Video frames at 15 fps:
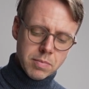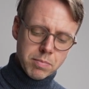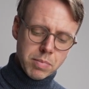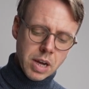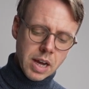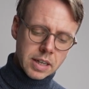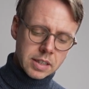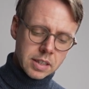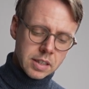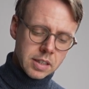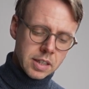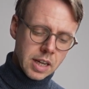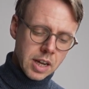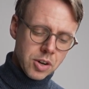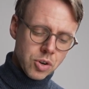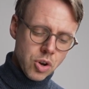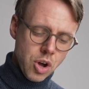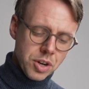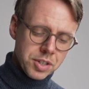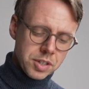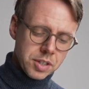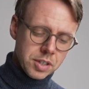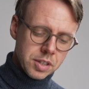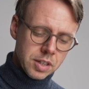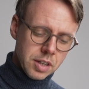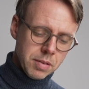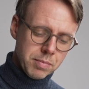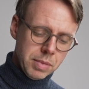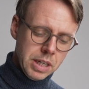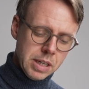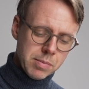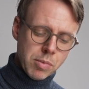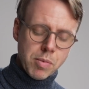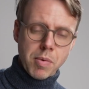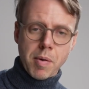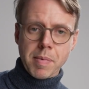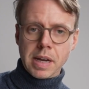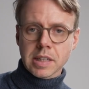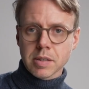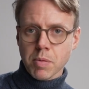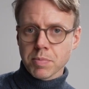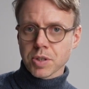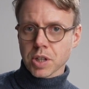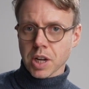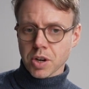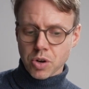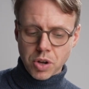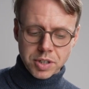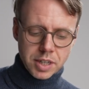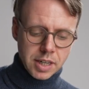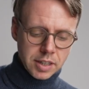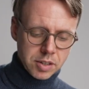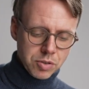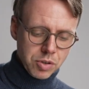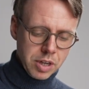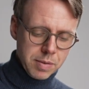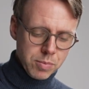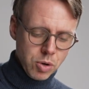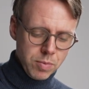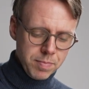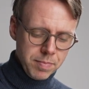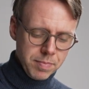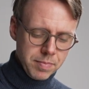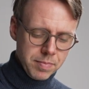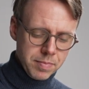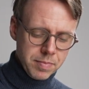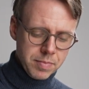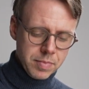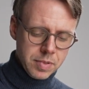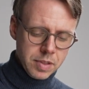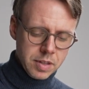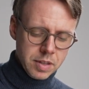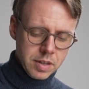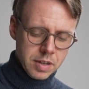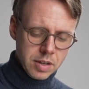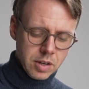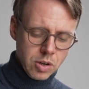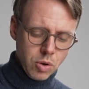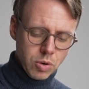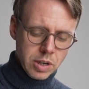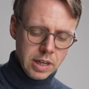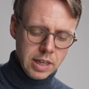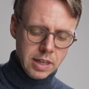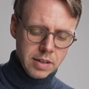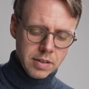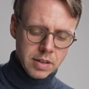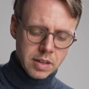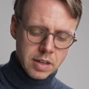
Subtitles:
but they are not a minimum or maximum, so they're not an extremum locally.